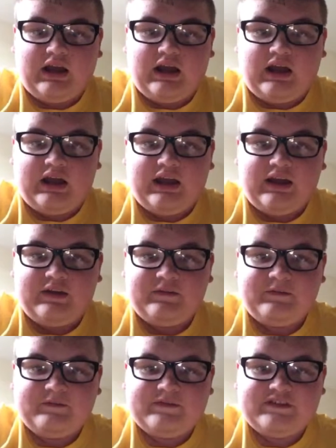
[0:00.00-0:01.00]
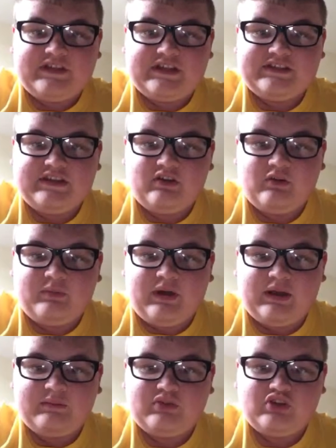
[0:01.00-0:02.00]
have set it up,
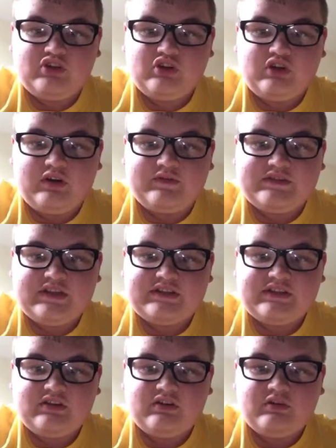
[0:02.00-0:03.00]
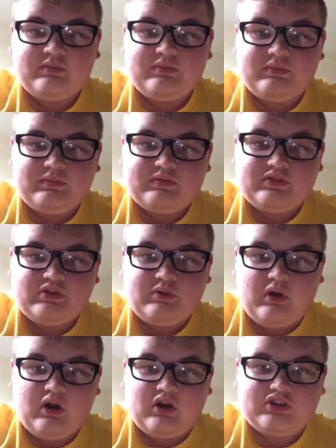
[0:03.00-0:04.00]
I'm sure I've set it up to
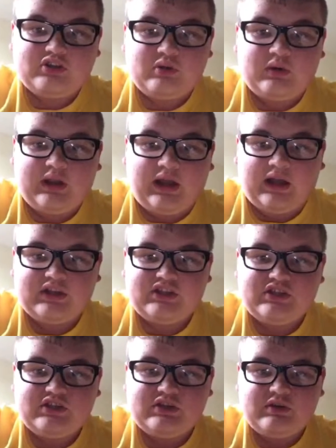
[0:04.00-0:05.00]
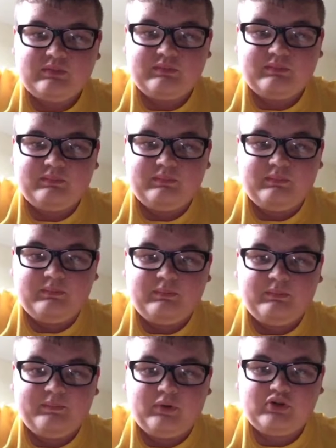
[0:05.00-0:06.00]
auto catch,
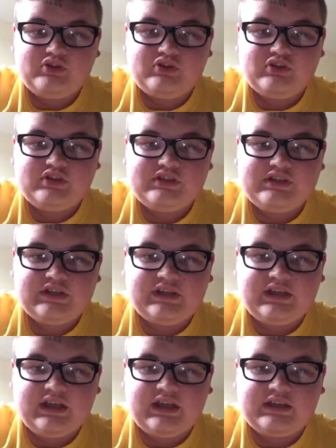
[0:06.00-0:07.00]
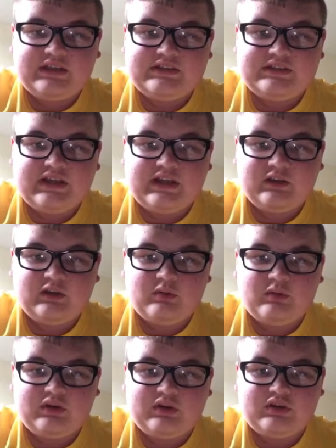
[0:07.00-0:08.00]
but just in case, I'm
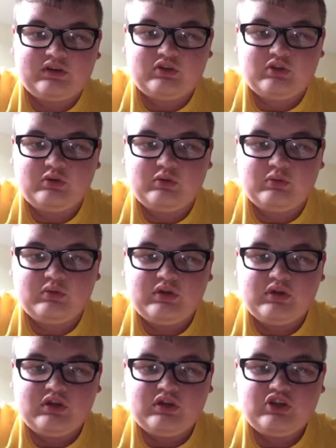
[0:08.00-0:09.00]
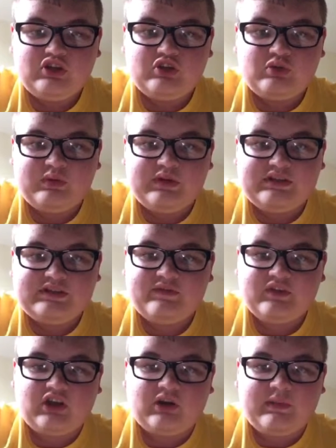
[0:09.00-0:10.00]
going to tweet
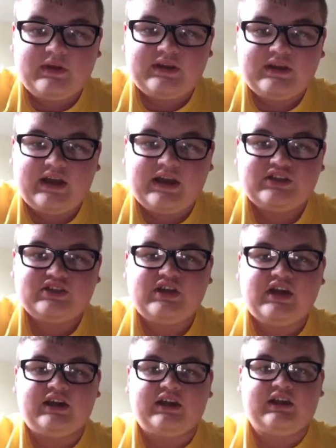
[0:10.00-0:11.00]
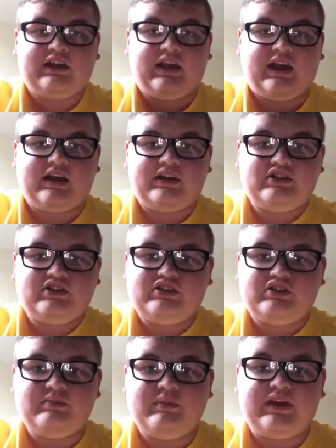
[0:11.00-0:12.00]
the comment #catch
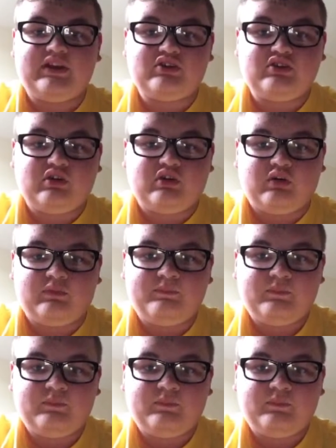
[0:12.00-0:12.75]
to make sure.